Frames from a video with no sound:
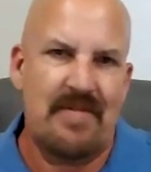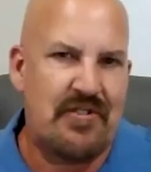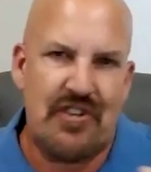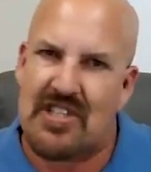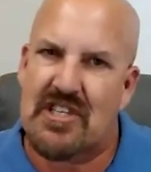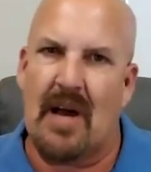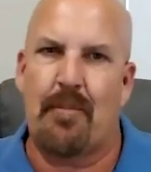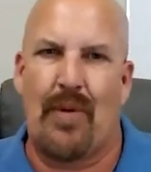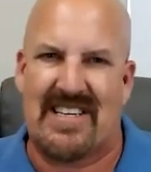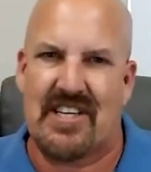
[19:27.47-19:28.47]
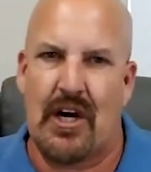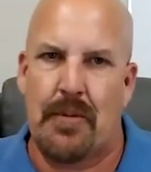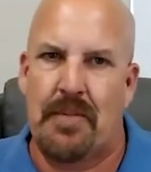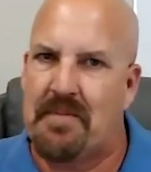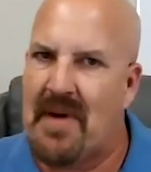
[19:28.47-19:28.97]
just a couple of weeks
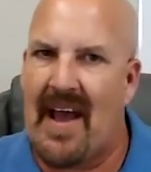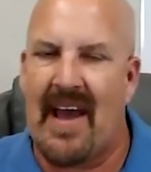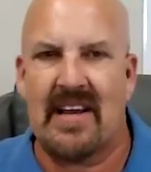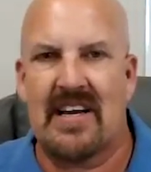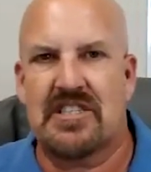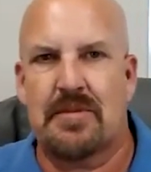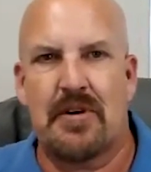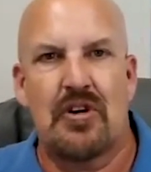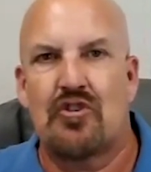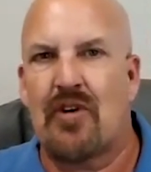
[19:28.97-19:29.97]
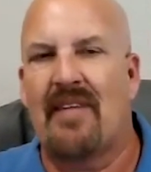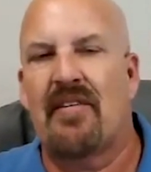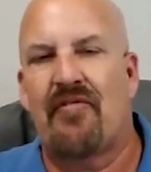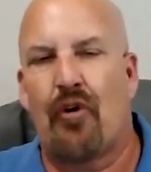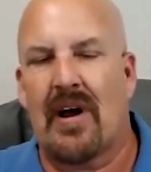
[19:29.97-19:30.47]
ago, I had a customer drive a
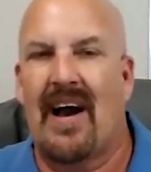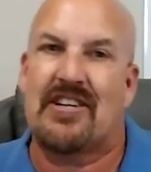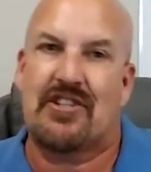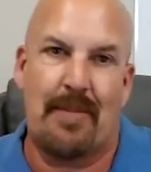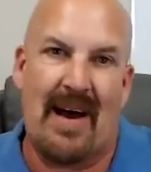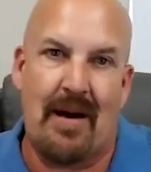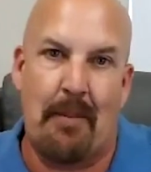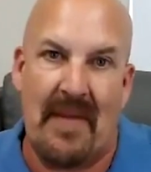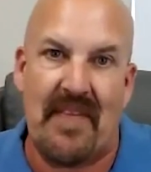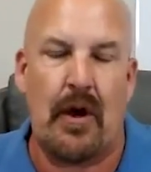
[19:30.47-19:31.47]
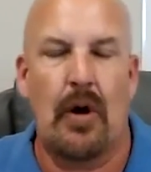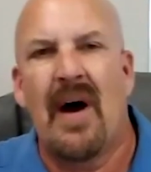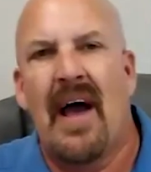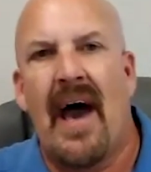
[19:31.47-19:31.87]
forklift, actually about a month ago,